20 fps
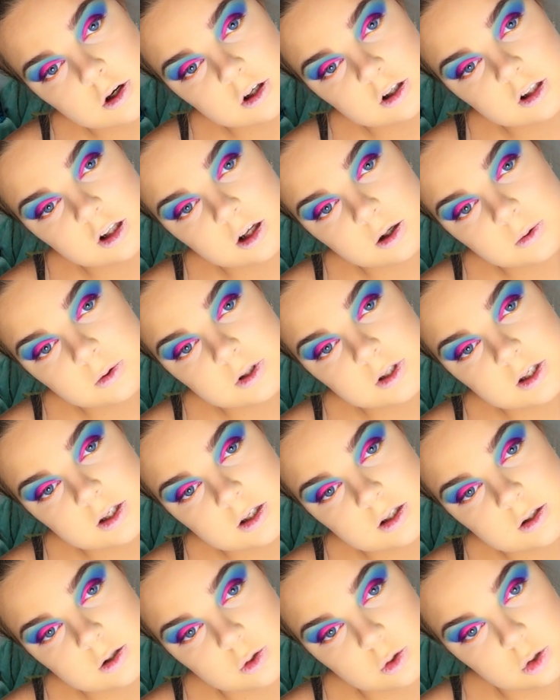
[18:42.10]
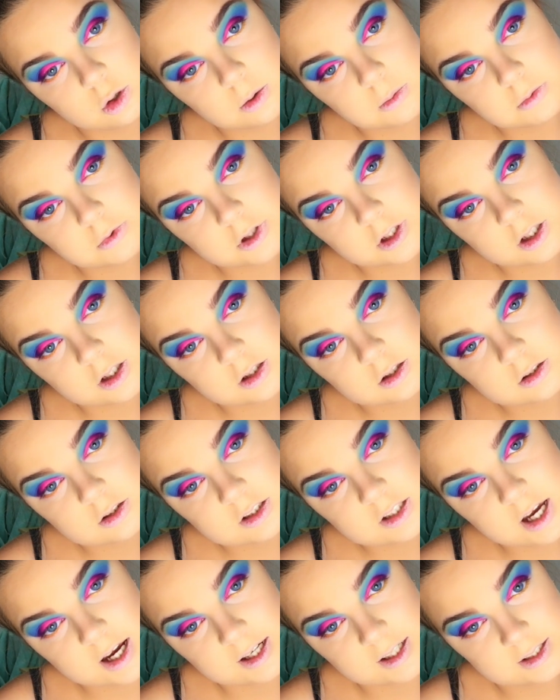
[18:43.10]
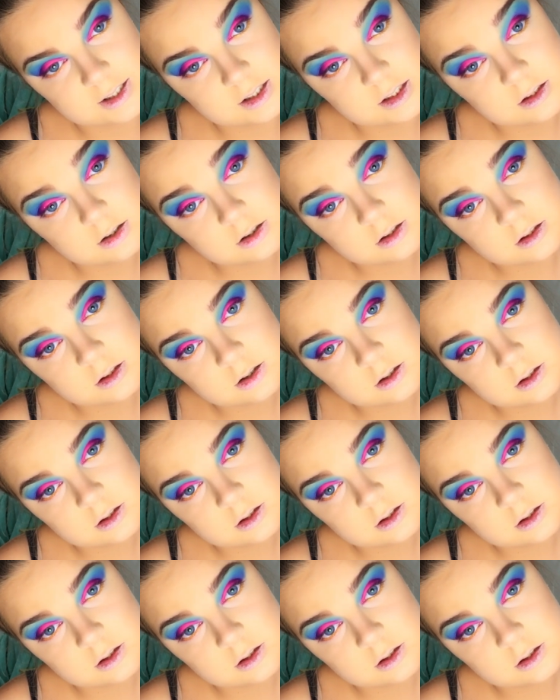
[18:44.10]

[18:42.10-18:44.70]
Chloe and Aubrey Tackett